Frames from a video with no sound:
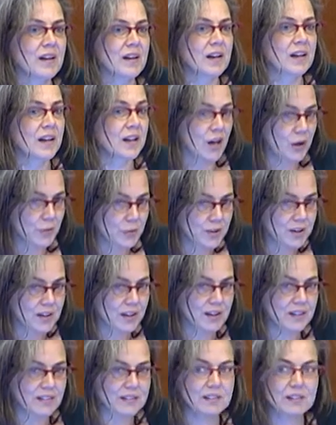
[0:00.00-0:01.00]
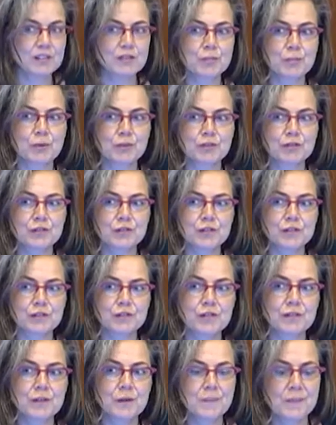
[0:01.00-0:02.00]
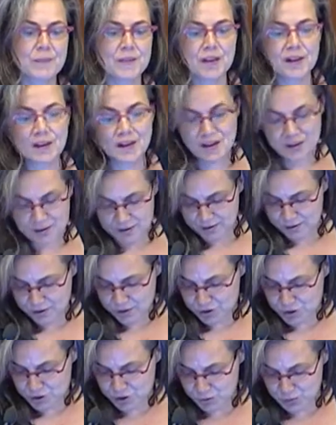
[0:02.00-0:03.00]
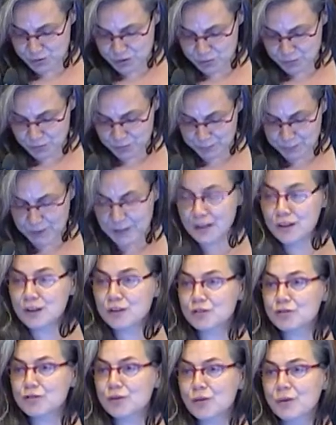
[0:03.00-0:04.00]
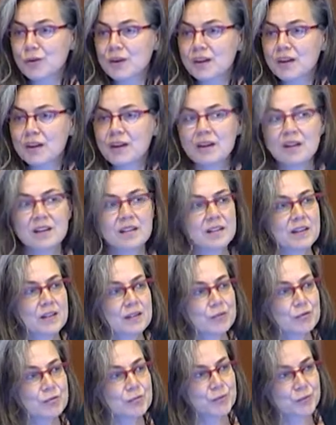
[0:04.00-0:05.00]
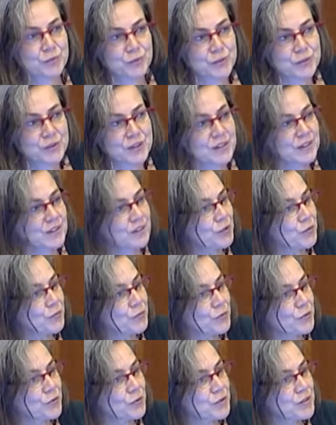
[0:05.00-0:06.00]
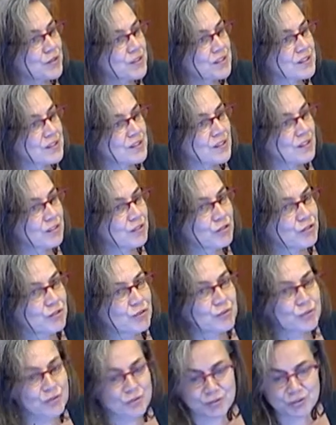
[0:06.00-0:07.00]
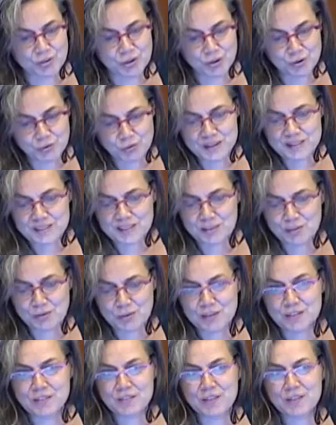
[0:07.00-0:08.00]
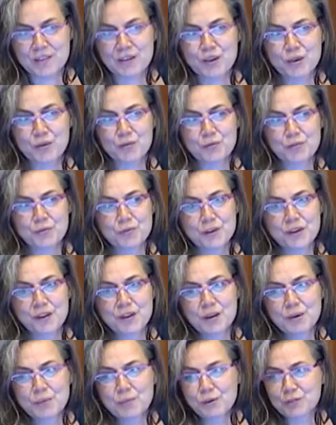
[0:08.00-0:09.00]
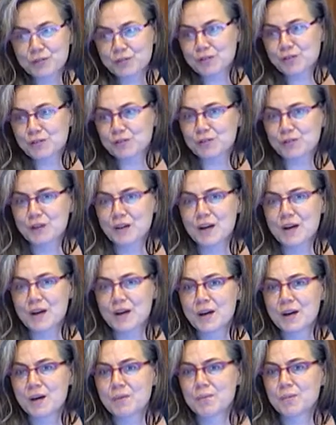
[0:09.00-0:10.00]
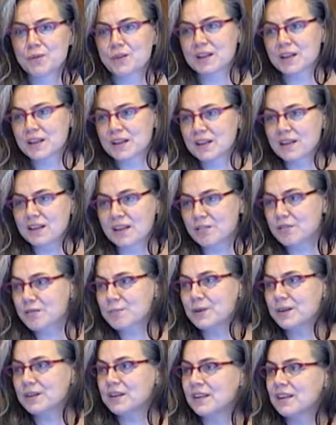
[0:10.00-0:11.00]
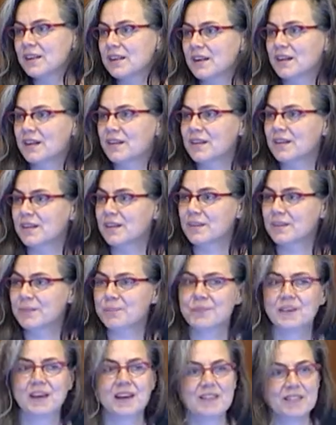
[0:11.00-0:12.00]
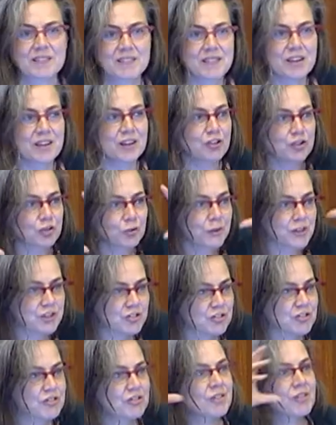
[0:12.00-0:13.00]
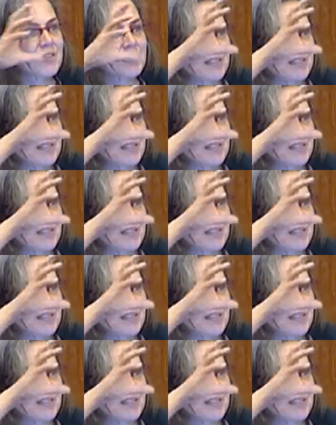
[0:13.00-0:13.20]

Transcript: In our case, it's Brussels, uh, so it will be a story that is referring, of course, to the concrete situation of Brussels. But I think everybody uh, can switch